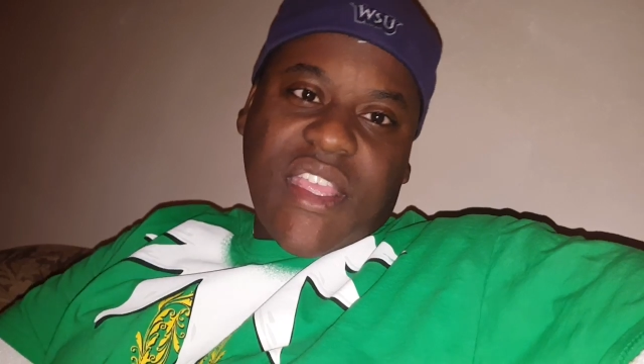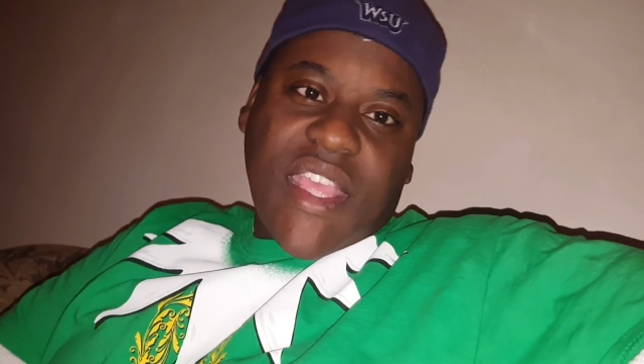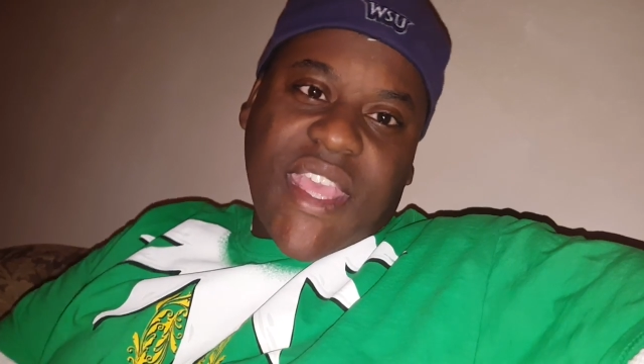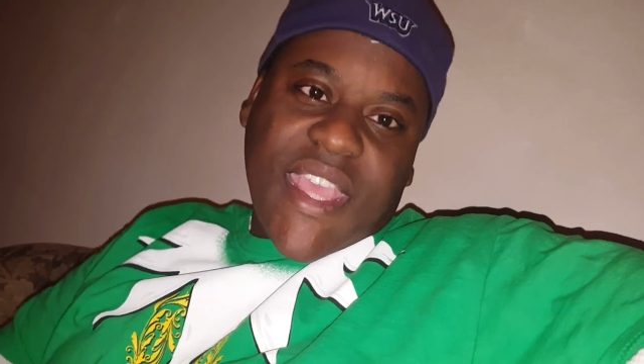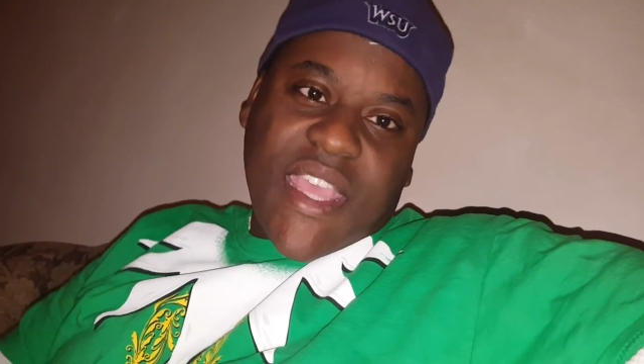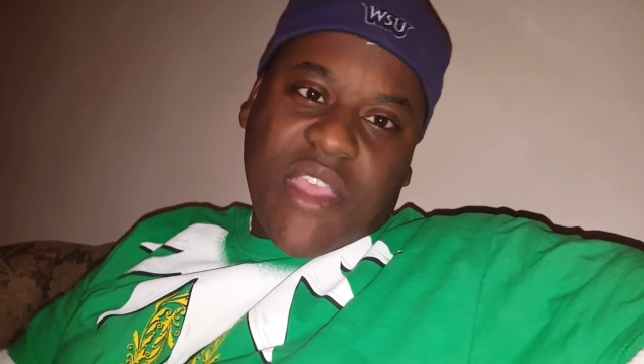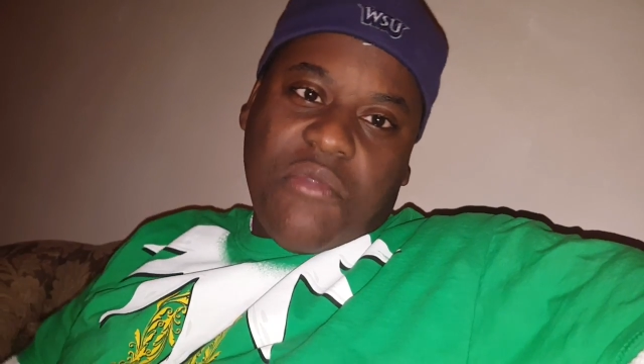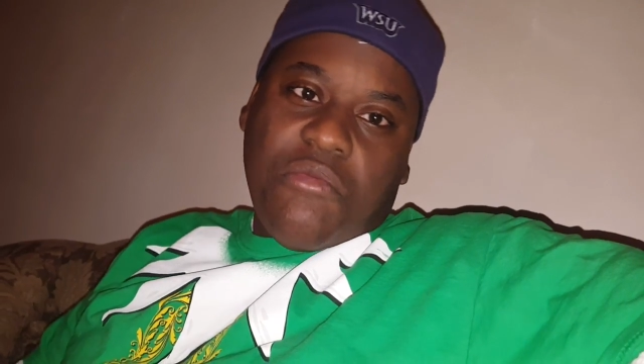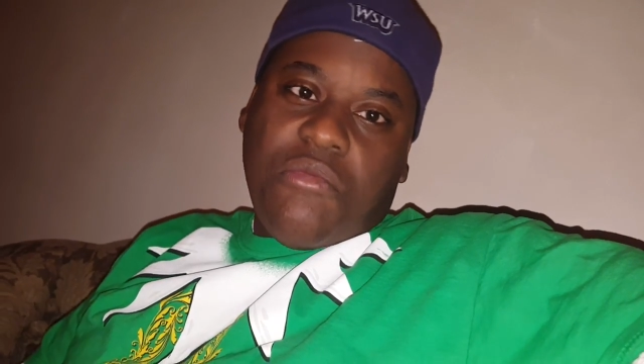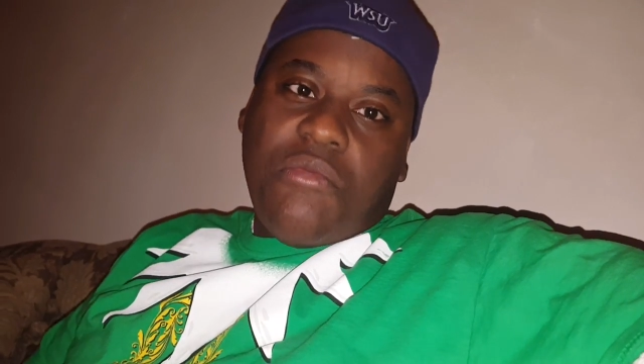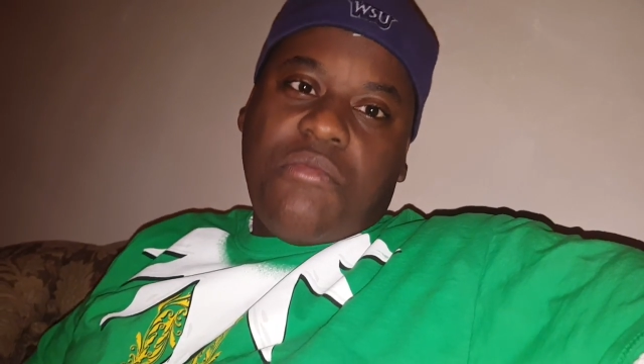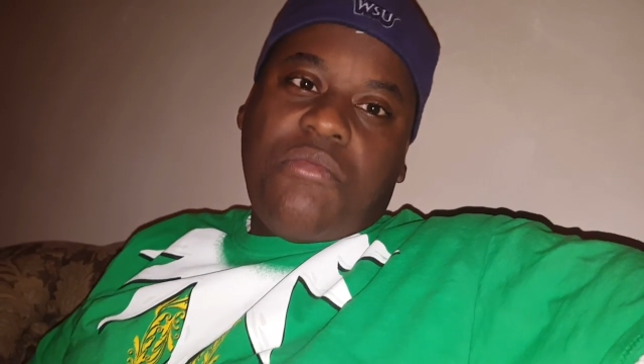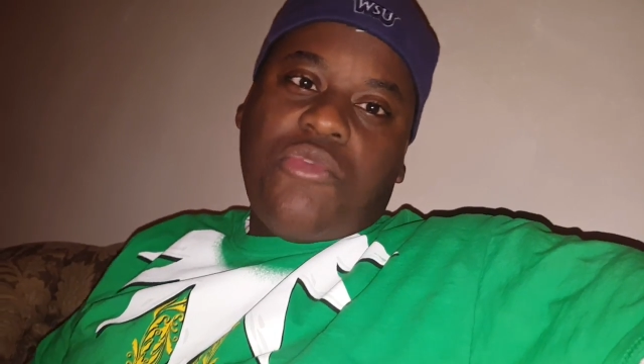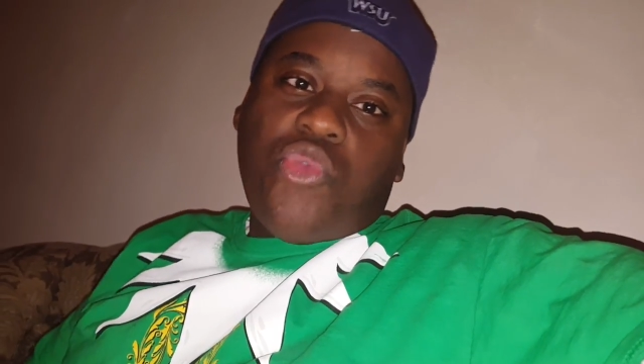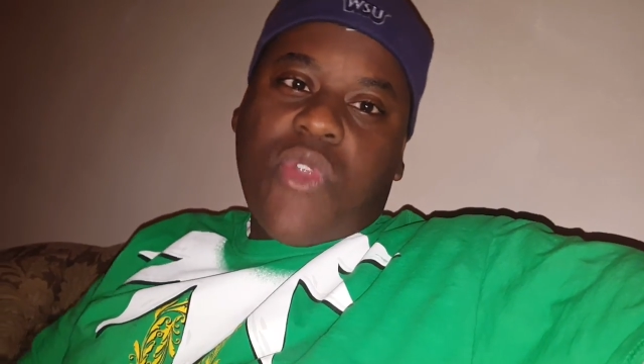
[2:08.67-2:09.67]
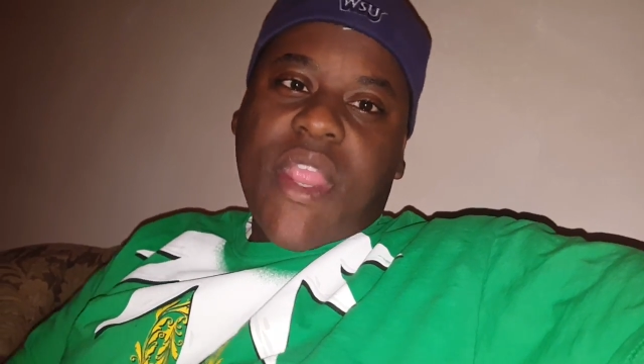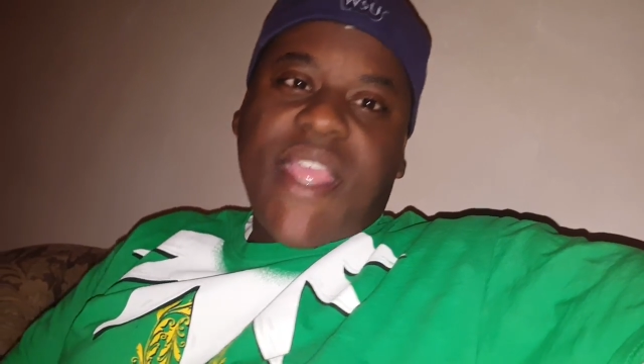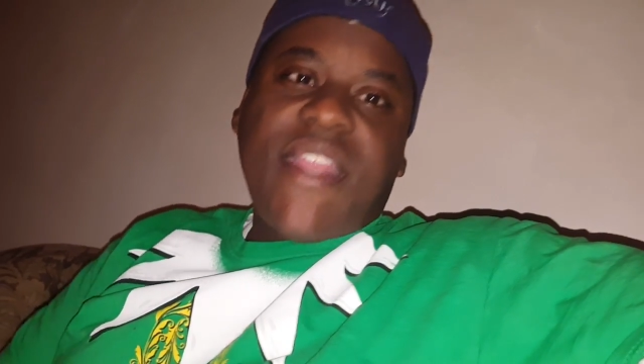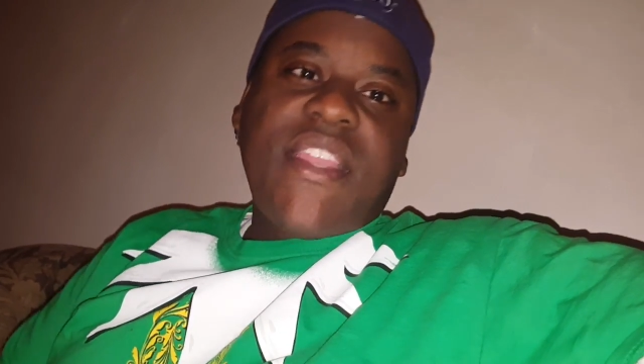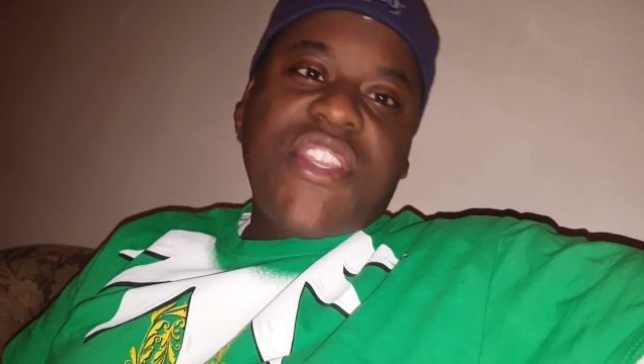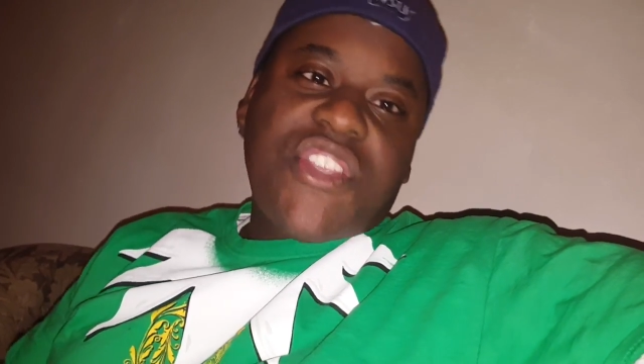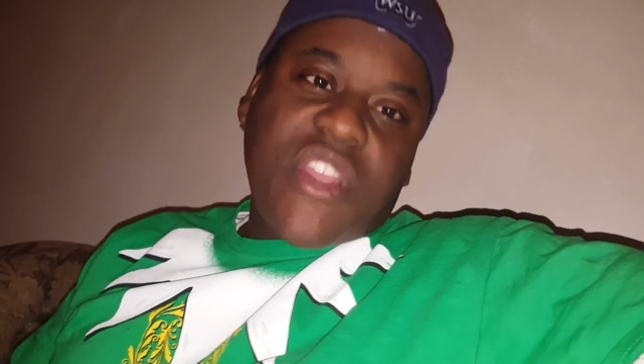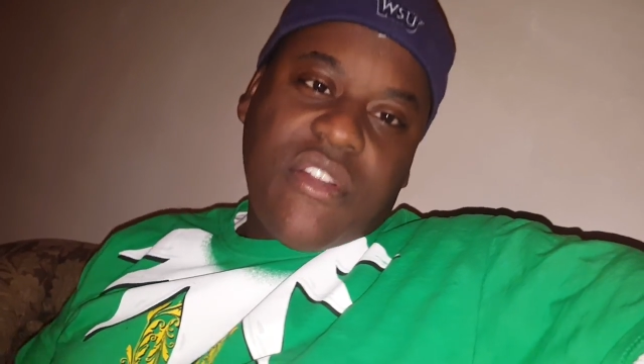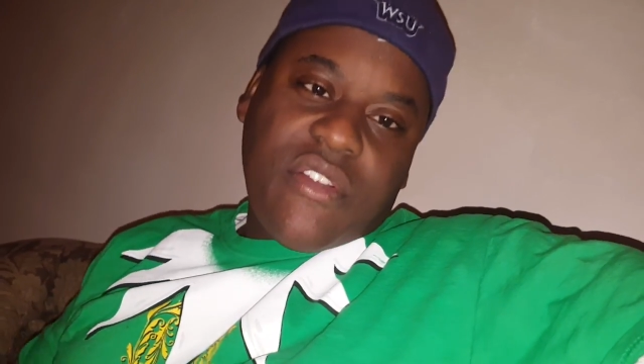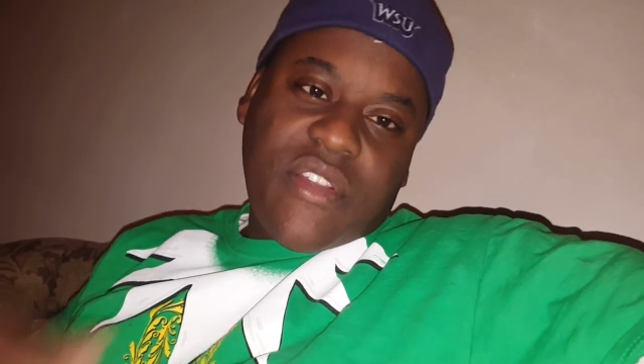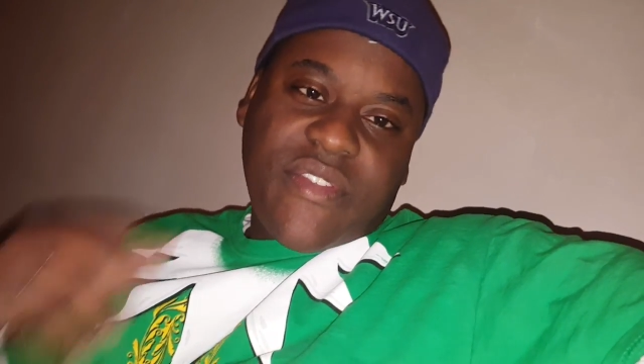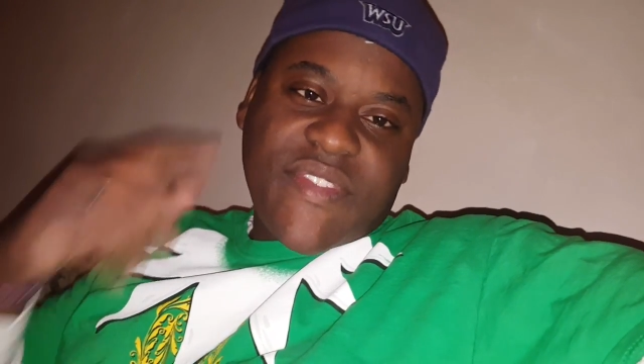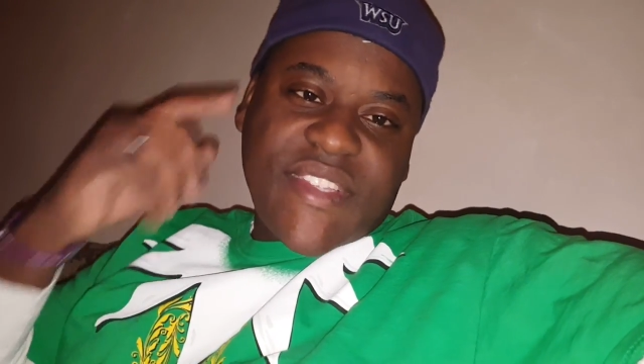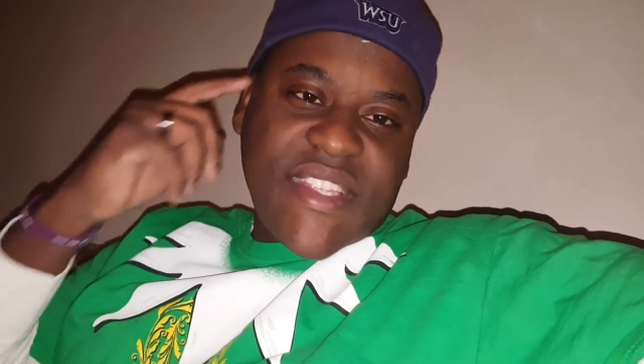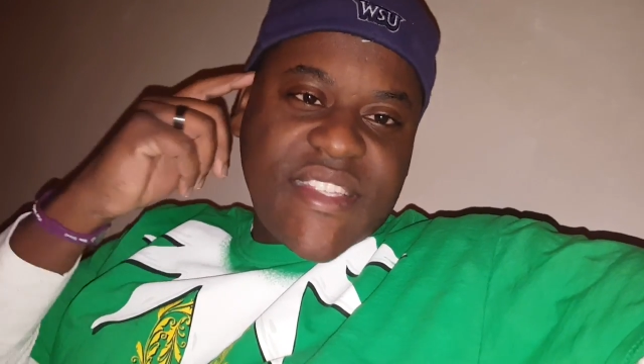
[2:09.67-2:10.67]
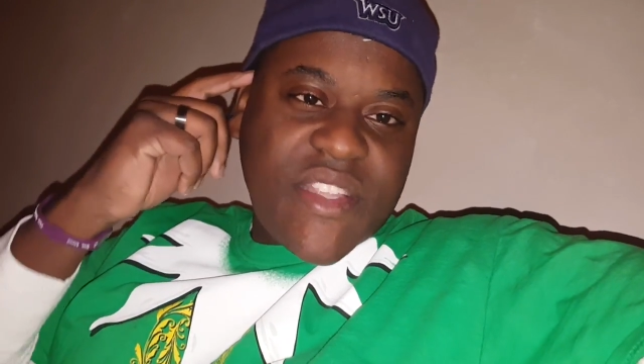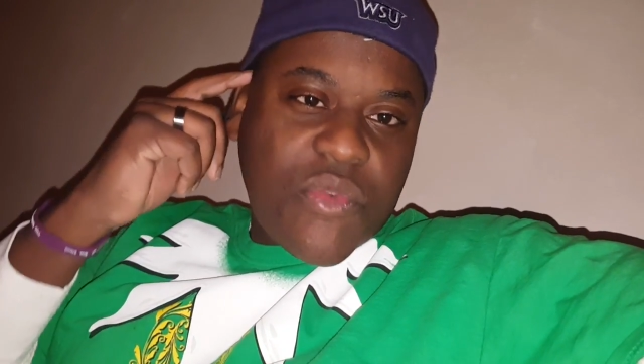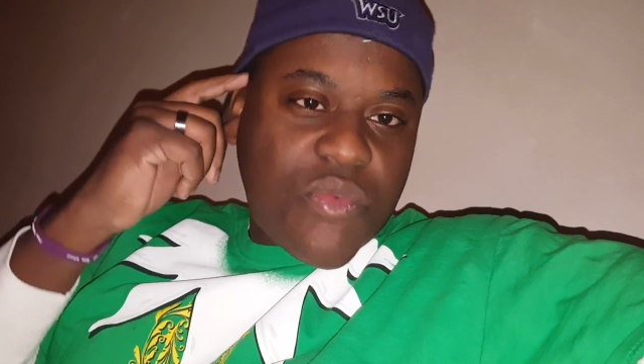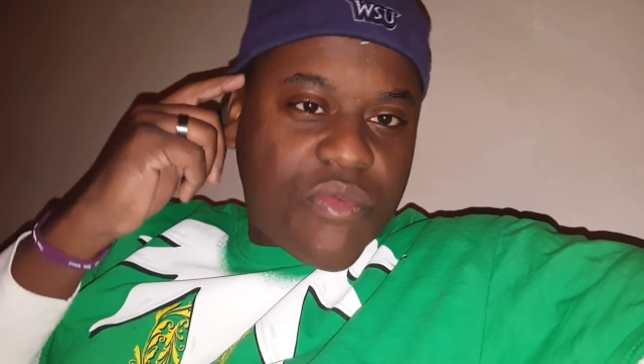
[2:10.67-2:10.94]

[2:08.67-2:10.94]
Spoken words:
a brain degenerative disease.